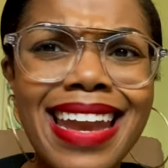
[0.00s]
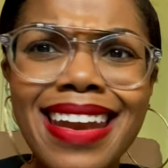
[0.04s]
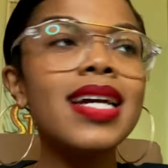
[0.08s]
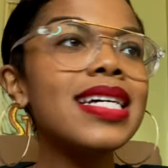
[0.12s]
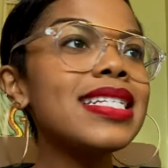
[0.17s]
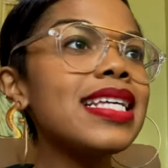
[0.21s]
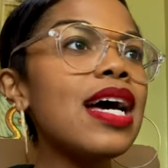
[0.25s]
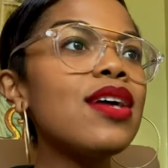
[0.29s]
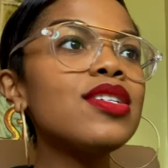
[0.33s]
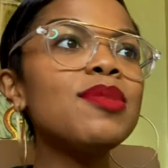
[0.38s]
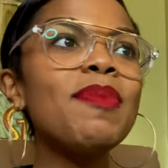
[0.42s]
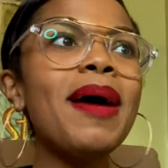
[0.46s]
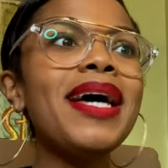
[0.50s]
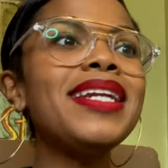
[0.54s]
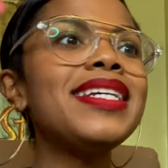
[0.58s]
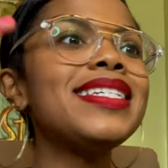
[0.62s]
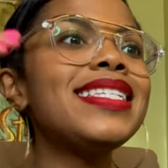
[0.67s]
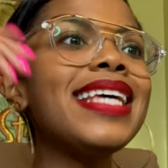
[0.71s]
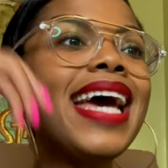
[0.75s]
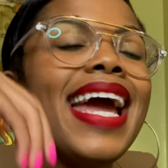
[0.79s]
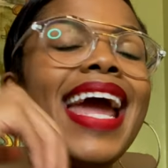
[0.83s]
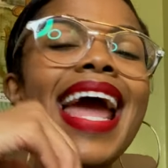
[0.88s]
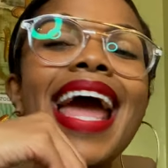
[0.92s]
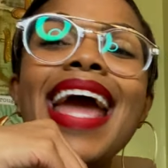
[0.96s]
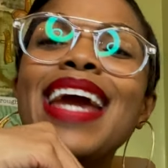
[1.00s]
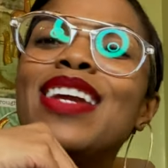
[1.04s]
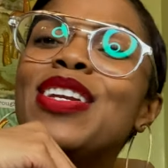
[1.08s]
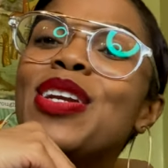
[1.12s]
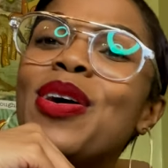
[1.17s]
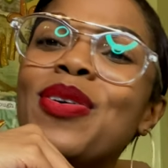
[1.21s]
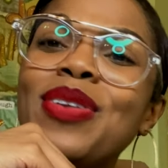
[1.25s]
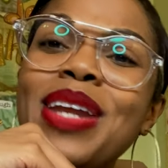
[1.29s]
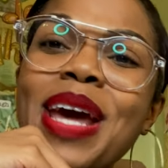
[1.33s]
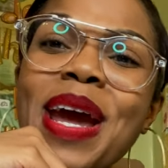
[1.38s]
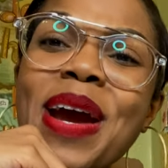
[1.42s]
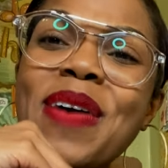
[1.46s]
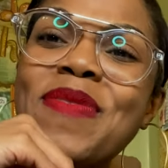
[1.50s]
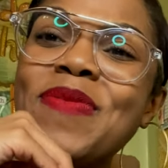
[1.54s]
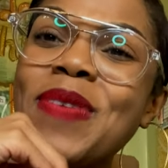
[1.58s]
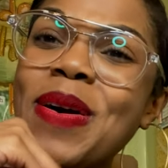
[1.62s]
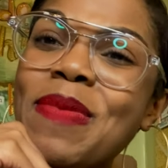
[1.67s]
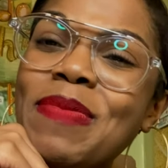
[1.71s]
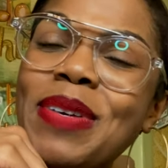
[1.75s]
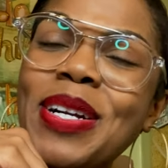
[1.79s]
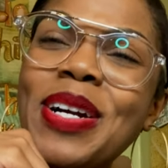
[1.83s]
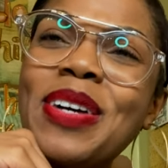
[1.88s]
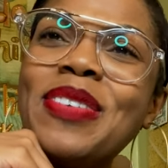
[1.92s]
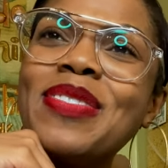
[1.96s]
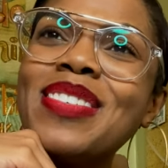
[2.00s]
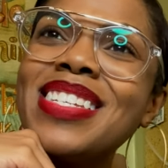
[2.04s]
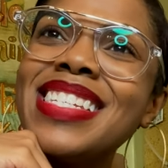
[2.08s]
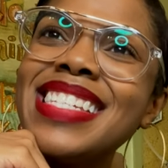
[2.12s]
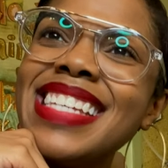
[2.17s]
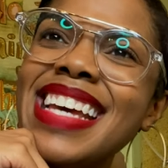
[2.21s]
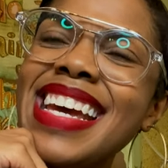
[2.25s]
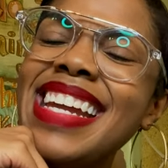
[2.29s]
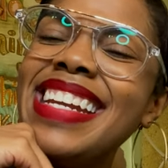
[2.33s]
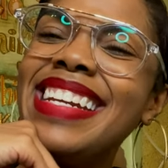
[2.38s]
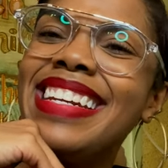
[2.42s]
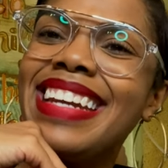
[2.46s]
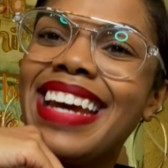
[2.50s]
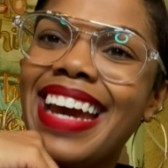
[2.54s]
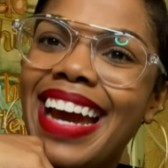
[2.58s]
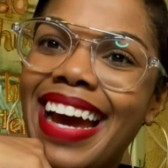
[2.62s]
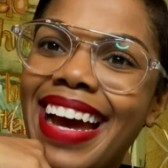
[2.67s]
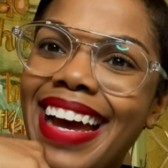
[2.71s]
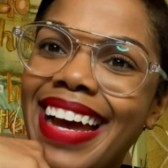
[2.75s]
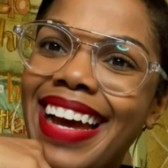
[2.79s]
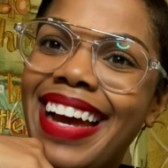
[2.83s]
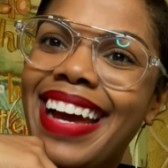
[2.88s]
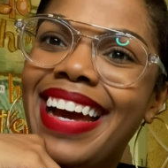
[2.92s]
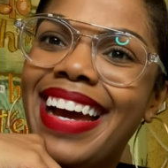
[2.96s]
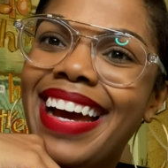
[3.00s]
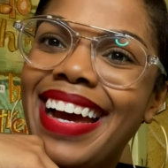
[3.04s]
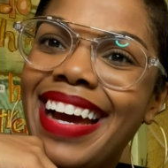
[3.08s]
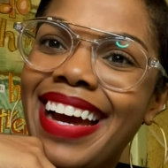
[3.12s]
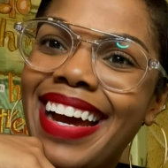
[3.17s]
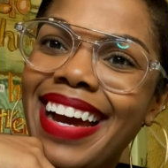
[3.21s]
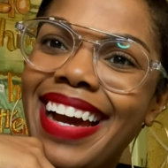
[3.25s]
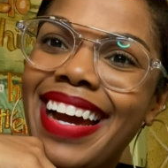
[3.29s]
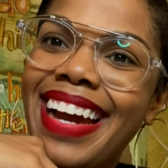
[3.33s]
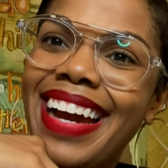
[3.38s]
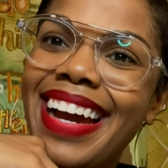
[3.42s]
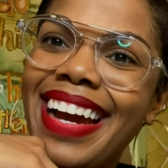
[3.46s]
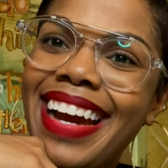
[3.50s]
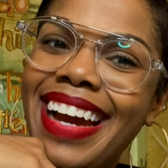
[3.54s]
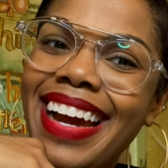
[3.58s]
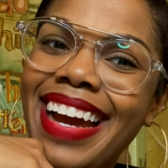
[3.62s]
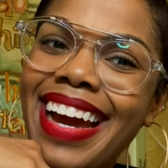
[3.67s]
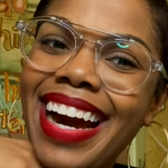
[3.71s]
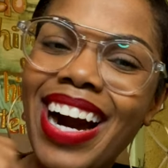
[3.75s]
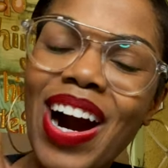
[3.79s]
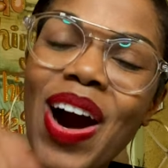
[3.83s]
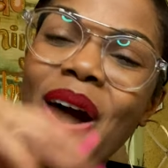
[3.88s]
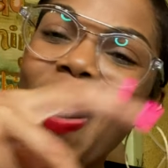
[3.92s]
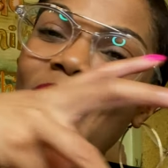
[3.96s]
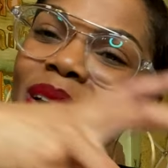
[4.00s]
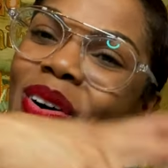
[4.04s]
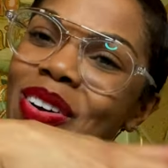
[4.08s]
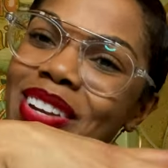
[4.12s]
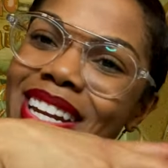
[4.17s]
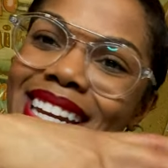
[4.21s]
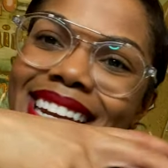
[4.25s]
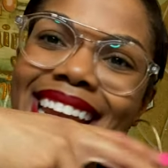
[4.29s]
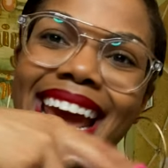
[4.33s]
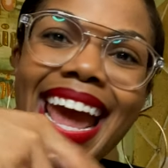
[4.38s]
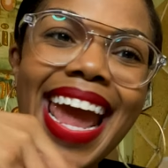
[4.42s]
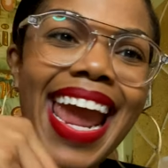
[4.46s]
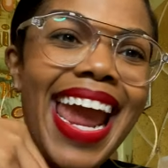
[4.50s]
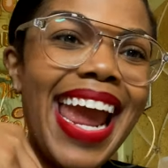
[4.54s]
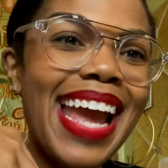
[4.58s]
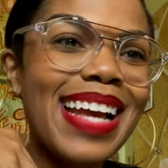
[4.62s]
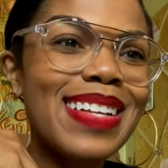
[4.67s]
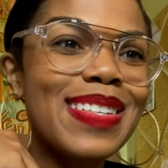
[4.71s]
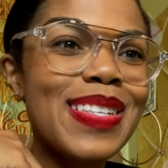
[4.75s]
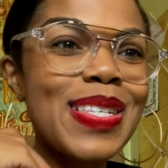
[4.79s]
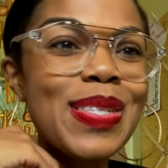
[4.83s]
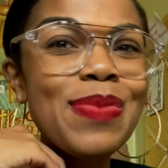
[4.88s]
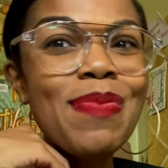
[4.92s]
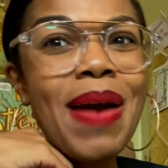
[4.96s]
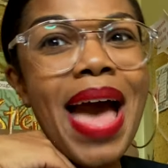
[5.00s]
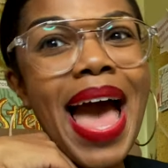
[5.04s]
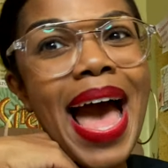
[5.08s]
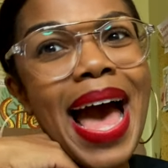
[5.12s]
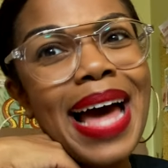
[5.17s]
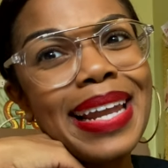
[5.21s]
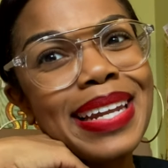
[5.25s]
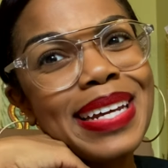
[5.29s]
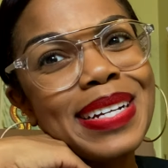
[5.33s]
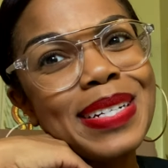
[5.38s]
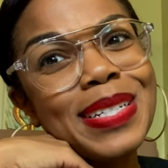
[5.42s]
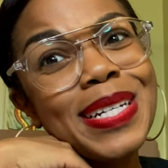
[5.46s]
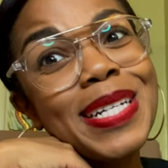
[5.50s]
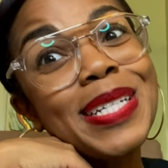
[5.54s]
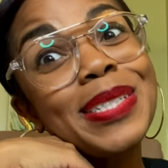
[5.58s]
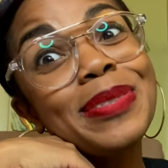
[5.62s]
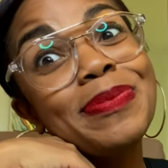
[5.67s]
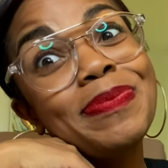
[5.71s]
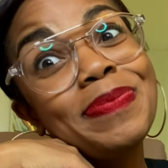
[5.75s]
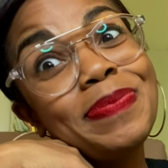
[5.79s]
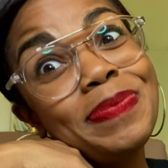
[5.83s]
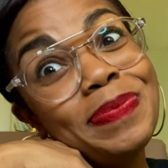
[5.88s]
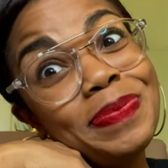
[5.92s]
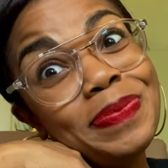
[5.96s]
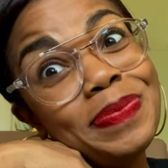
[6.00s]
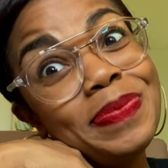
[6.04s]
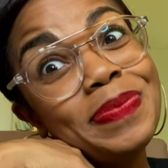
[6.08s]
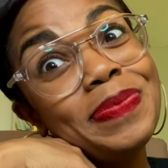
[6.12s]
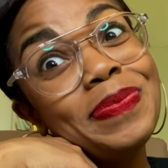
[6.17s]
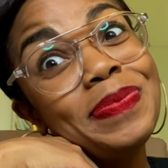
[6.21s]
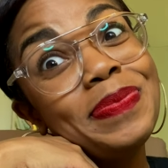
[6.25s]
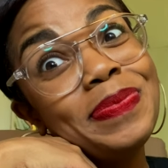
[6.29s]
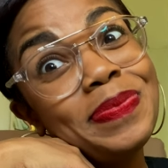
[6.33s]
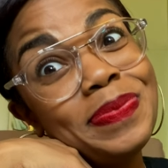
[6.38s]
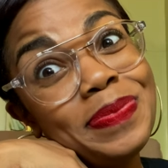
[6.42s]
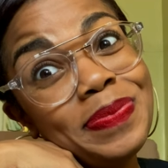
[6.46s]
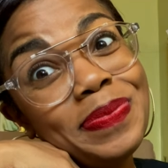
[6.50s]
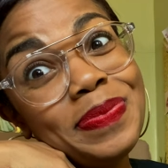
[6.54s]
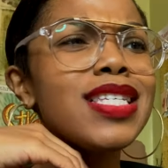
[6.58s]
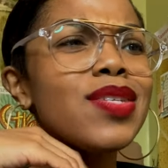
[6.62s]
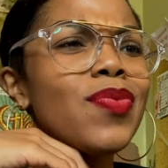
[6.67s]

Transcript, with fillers: Because I was about to say, ain't no damn woman gonna sit there holding hands, smiling, just mm-hmm,